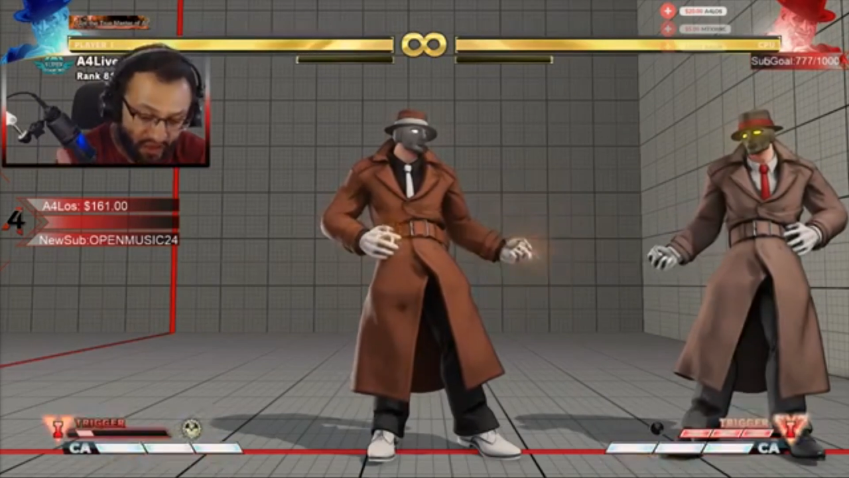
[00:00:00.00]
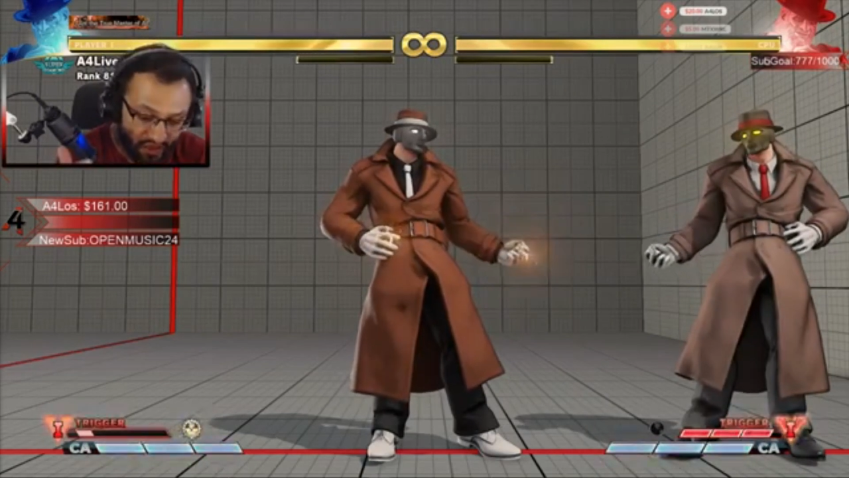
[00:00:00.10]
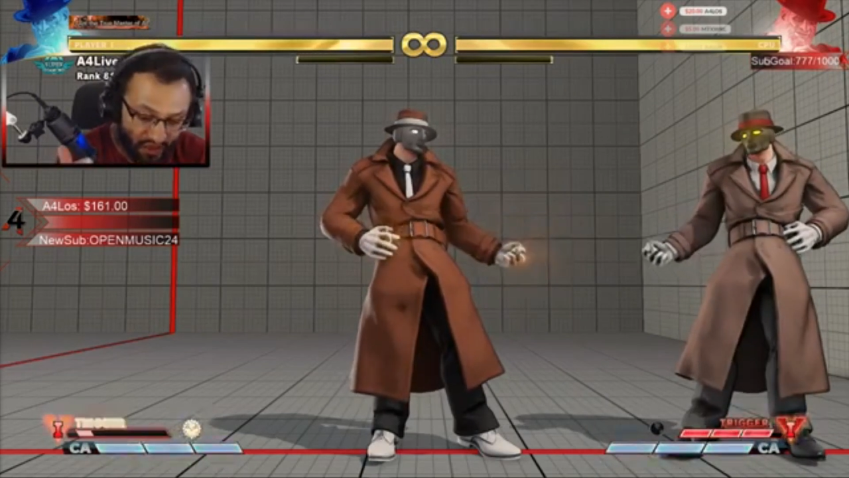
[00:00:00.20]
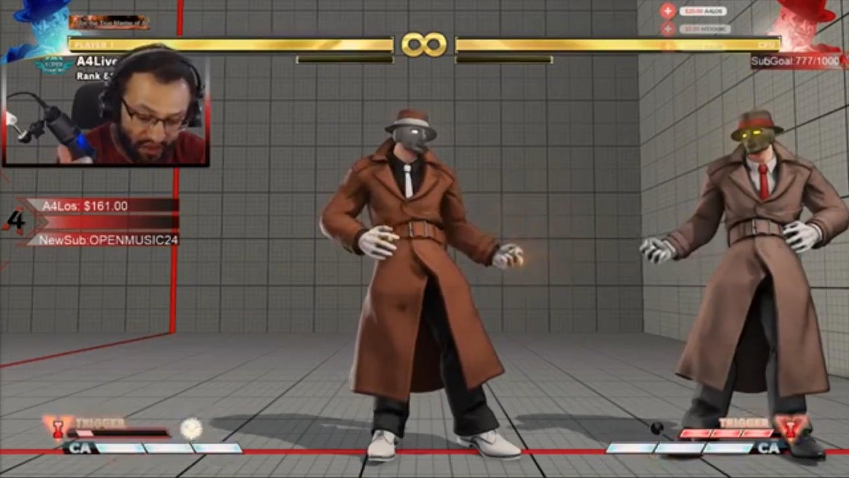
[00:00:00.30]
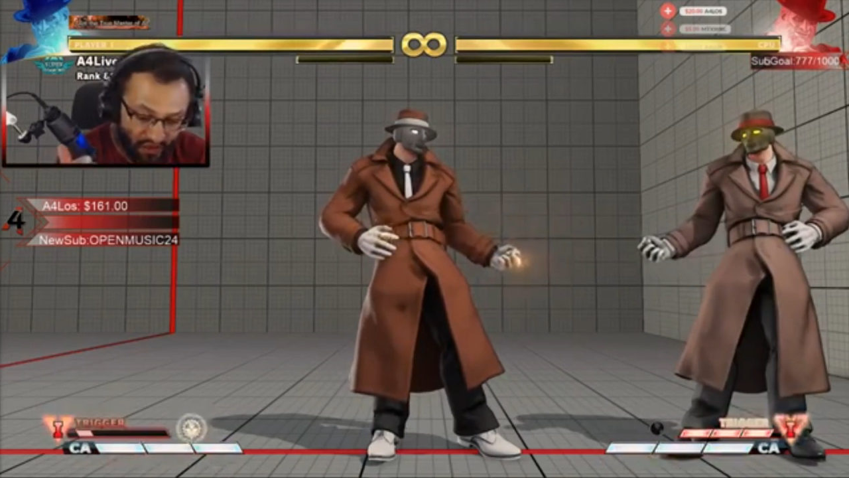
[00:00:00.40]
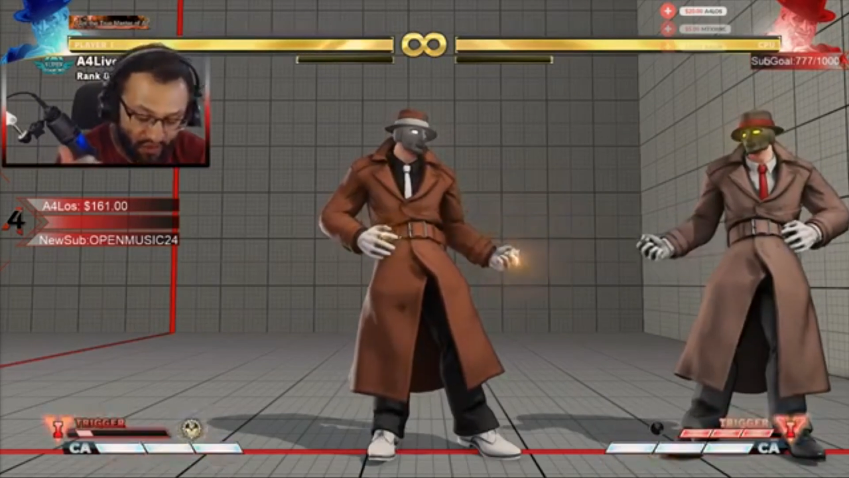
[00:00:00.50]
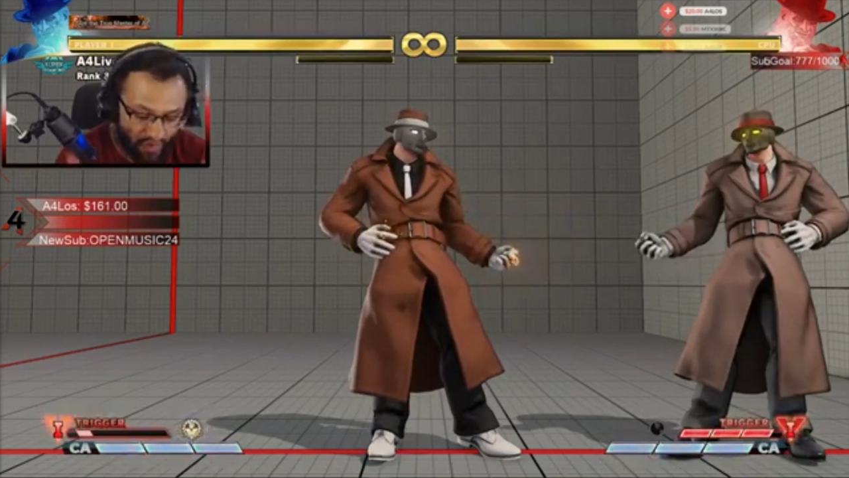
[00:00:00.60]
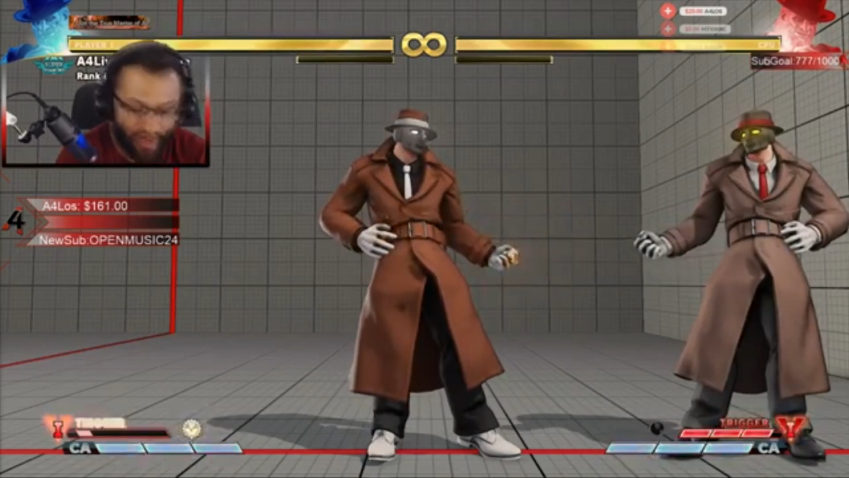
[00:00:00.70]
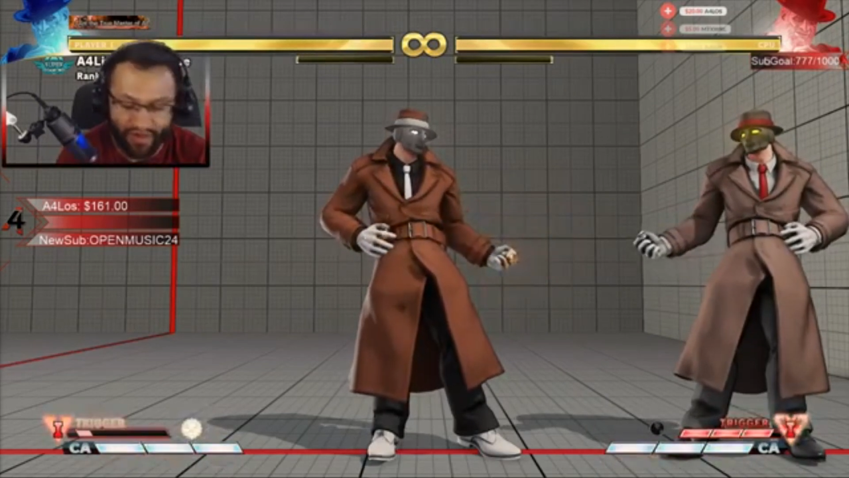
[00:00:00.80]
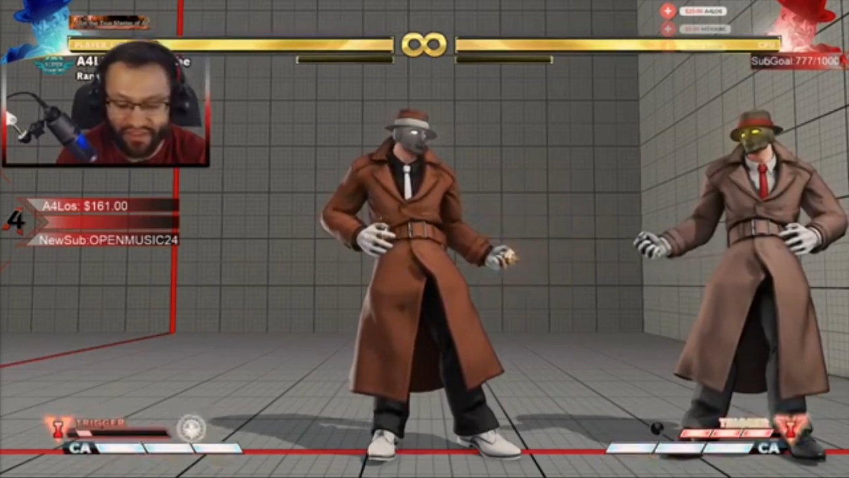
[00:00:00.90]
or
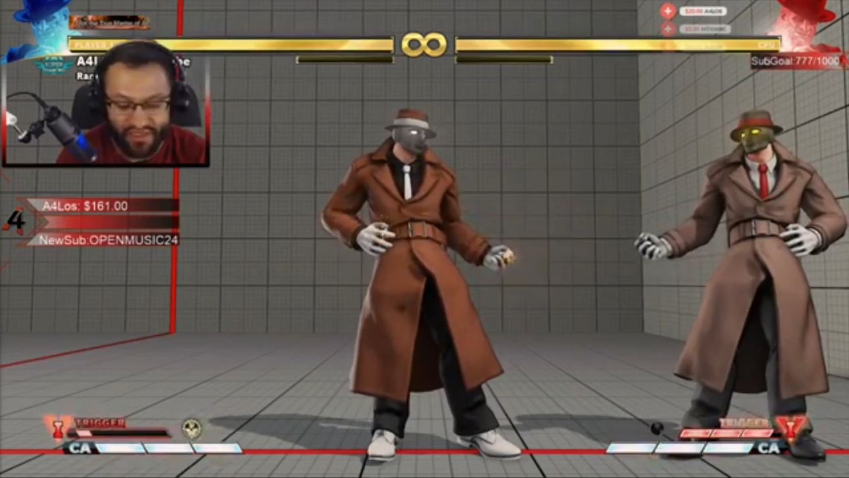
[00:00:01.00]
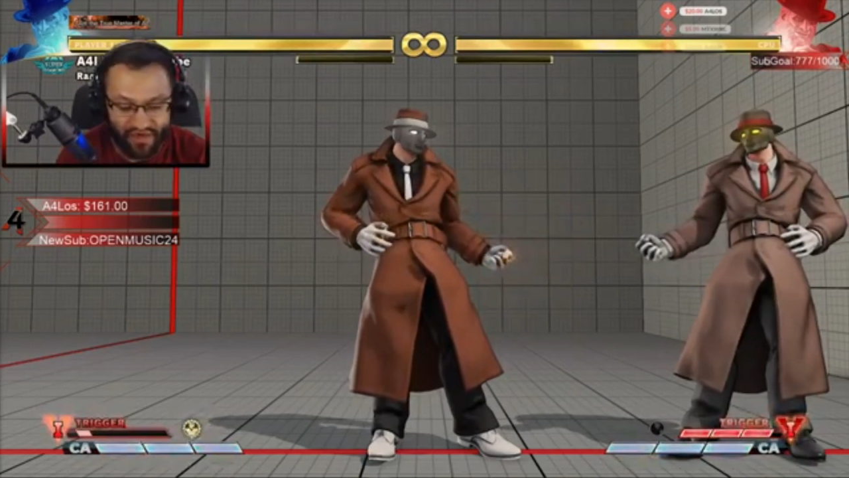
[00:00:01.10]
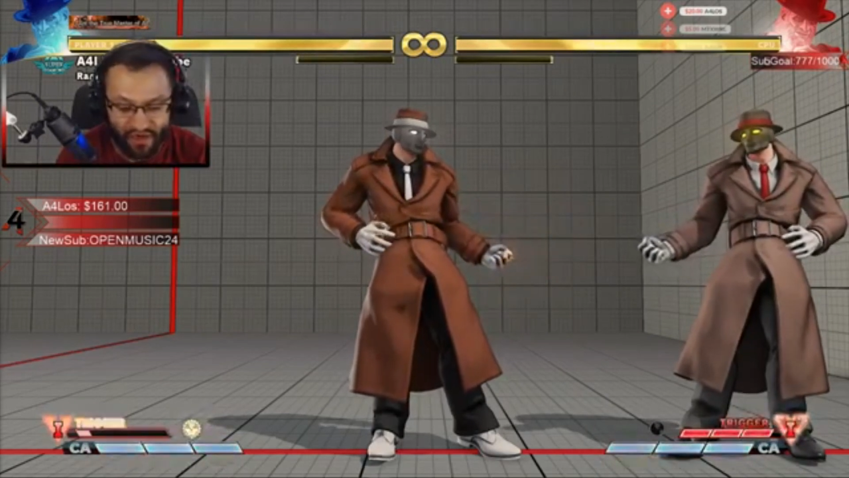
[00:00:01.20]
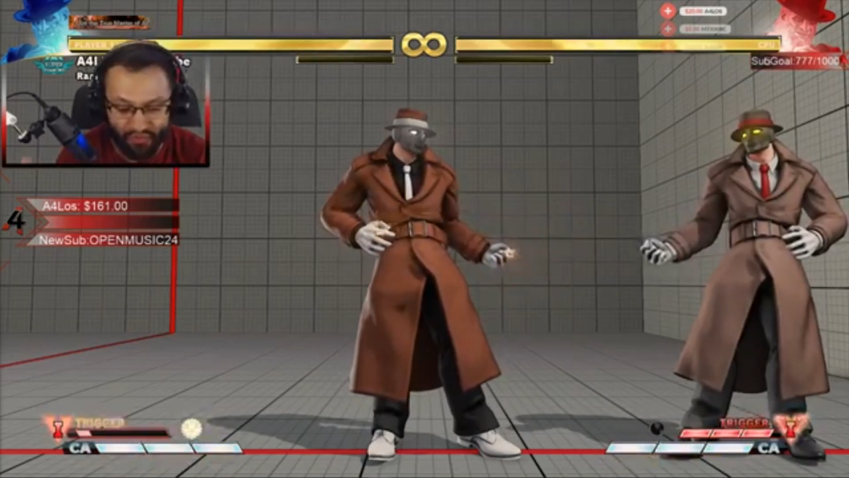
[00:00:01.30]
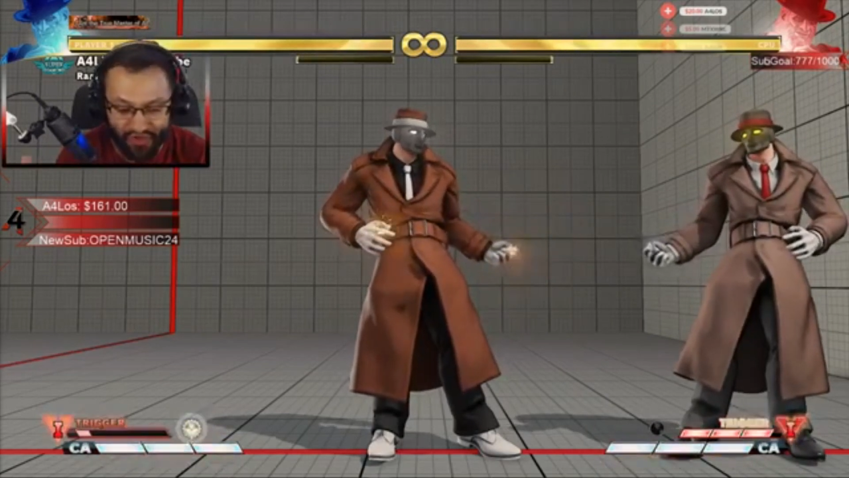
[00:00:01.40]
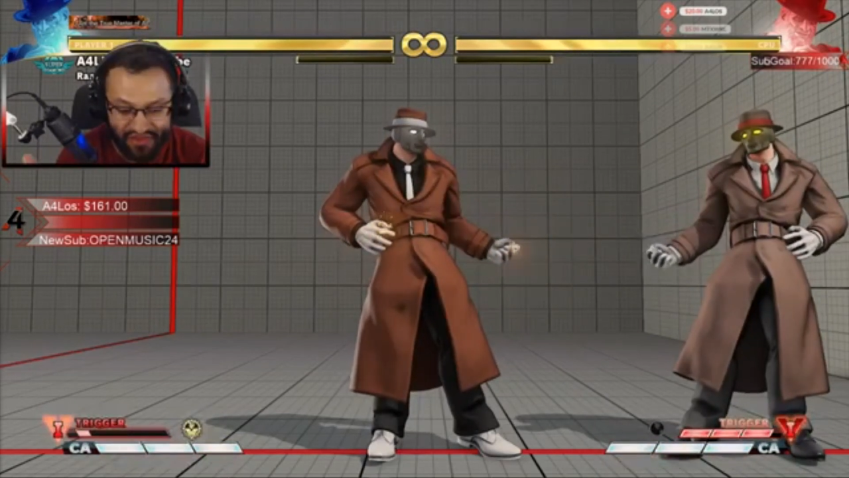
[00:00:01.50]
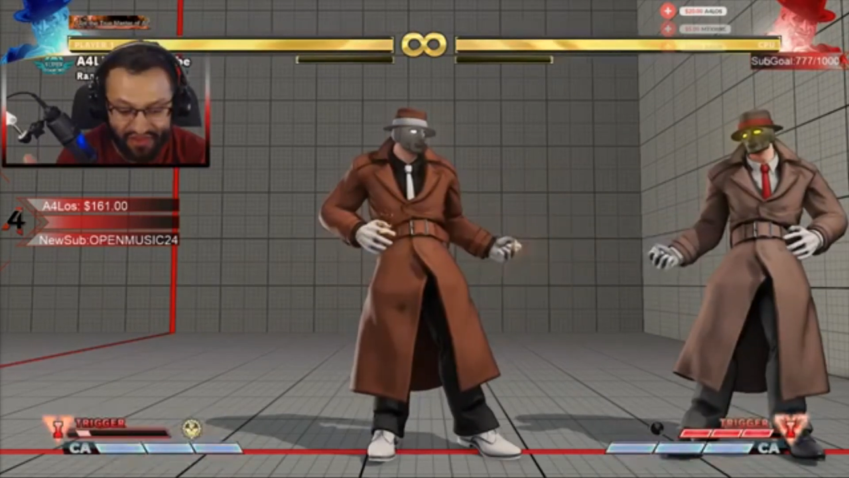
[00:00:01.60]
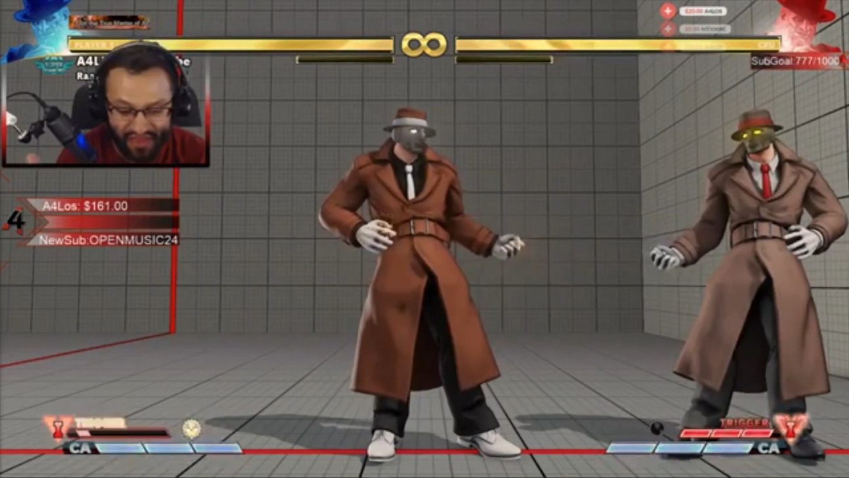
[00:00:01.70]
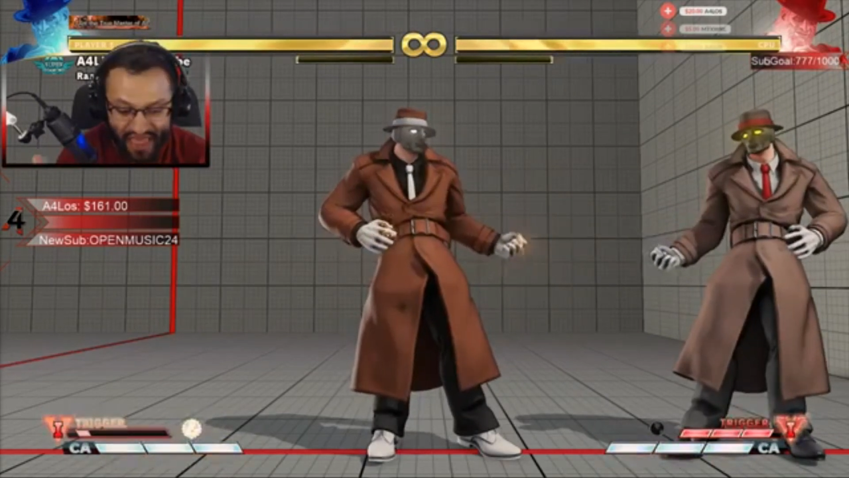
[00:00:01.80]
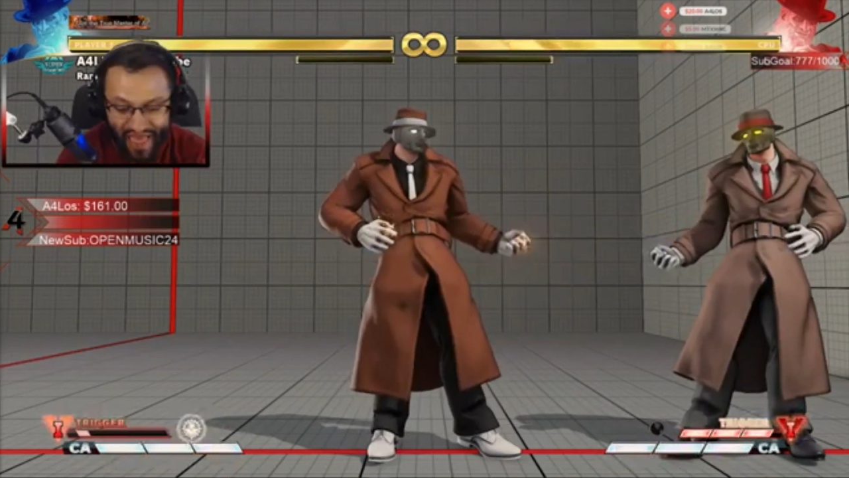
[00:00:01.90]
how to set it up or anything,